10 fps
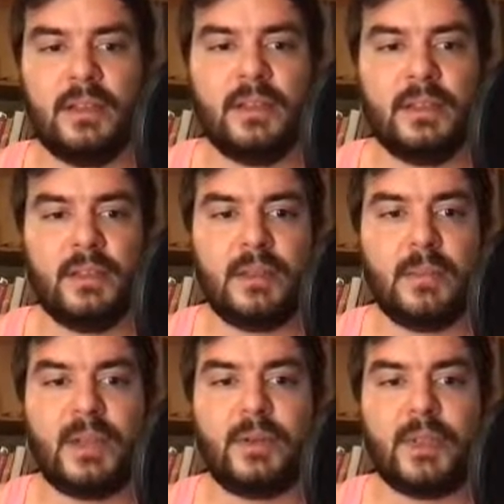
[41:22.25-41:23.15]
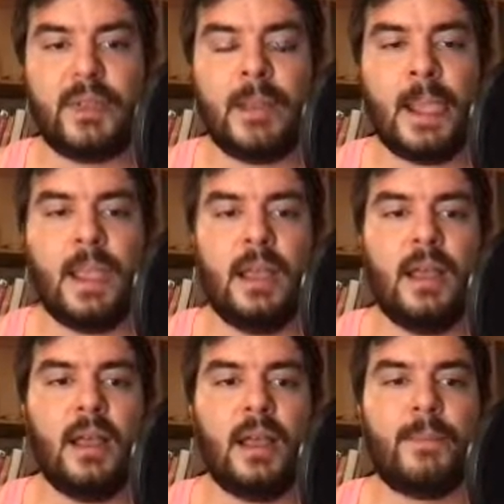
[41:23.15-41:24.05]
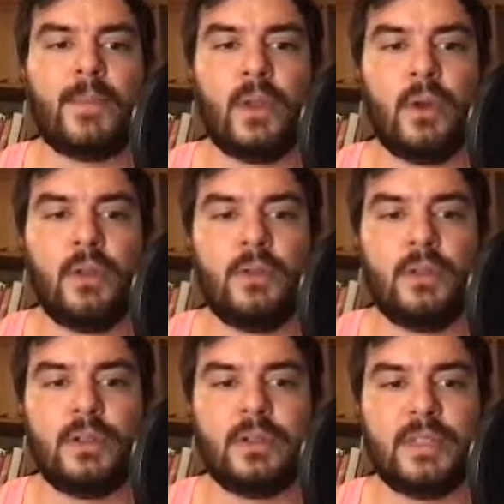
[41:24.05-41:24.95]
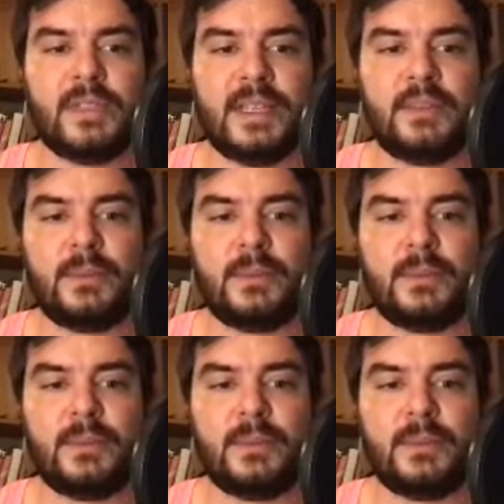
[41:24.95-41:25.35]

the, the metric um, on this set.